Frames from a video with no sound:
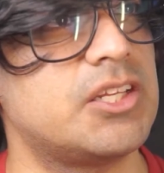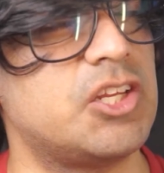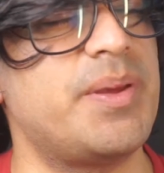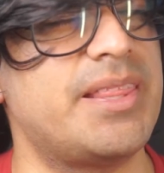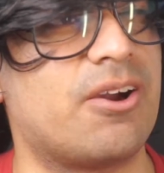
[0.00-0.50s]

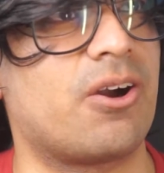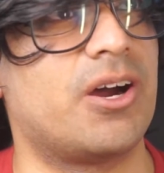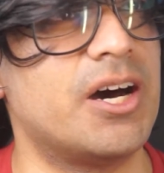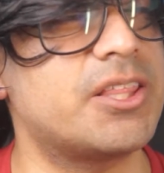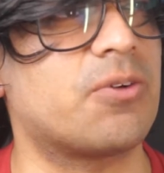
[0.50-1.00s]
You mean there are
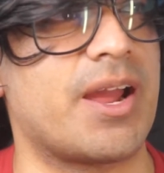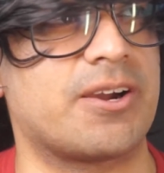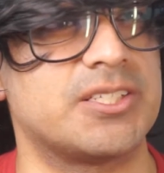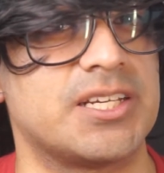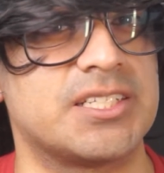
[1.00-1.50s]
other
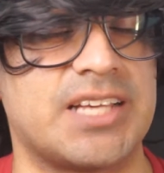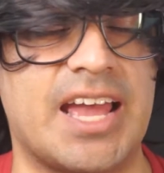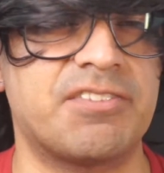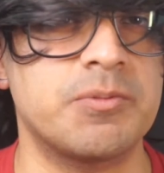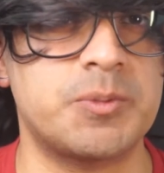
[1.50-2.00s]
records
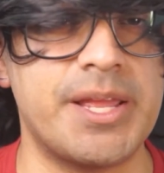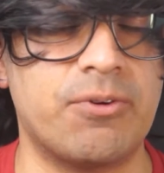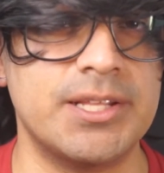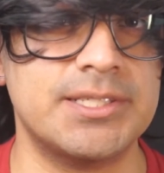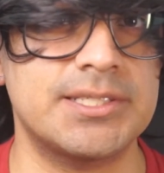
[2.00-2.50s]
aside from
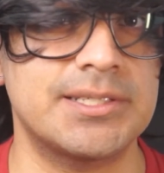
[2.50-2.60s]
speedruns?